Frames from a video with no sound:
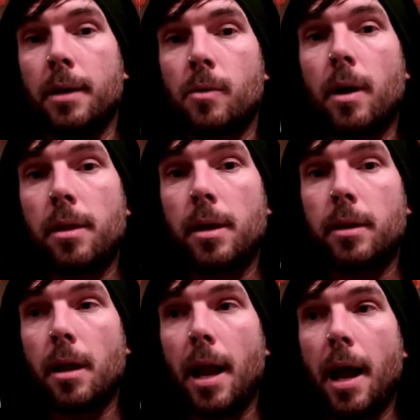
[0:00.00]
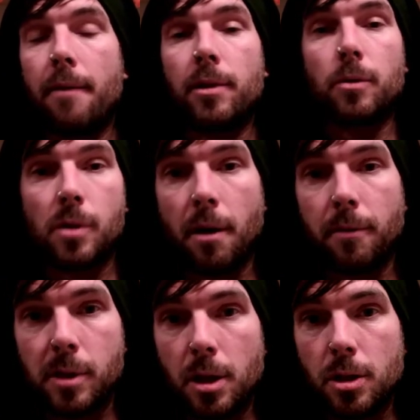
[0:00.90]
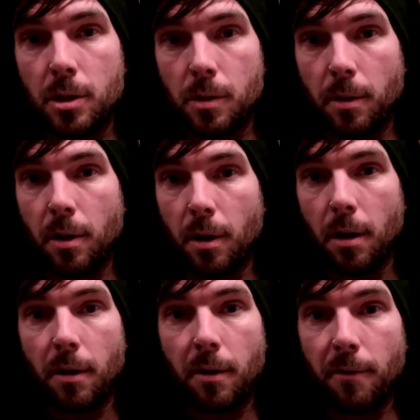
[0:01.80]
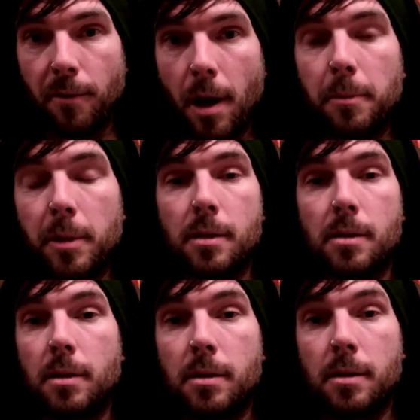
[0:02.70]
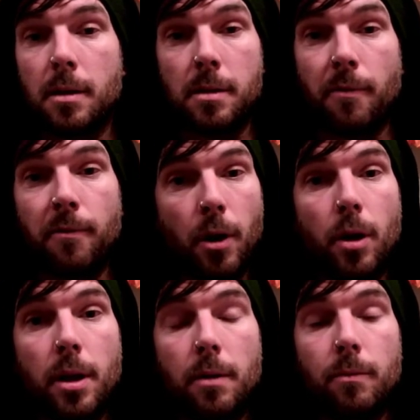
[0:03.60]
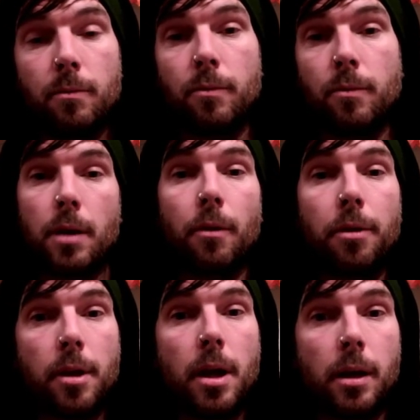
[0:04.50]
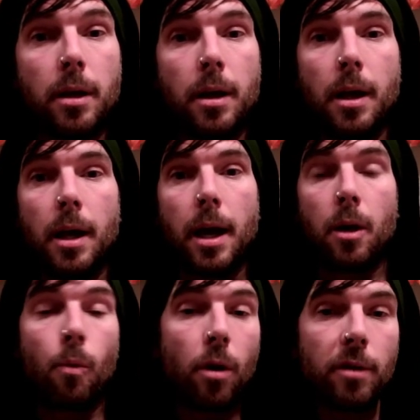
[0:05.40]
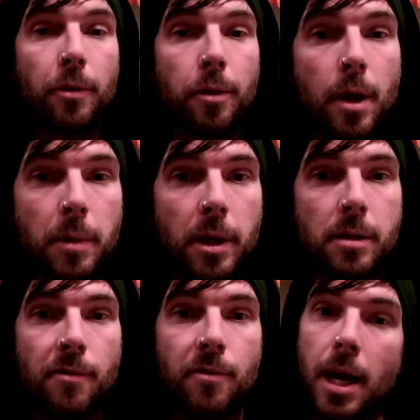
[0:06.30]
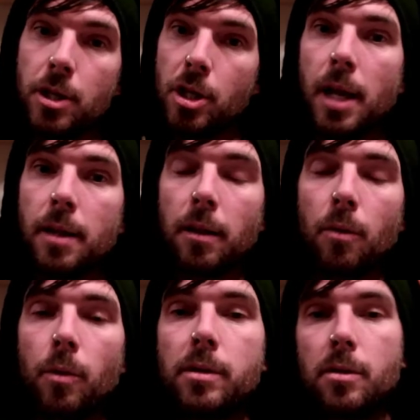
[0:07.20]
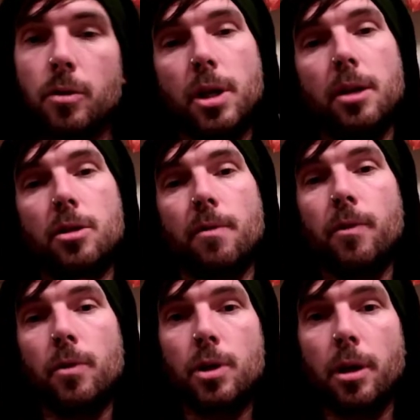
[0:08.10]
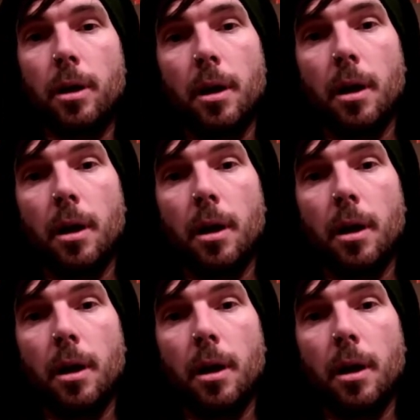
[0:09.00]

So I think that having those conversations with your family is a very real thing and a wonderful thing, because if you educate the little ones, they'll change the future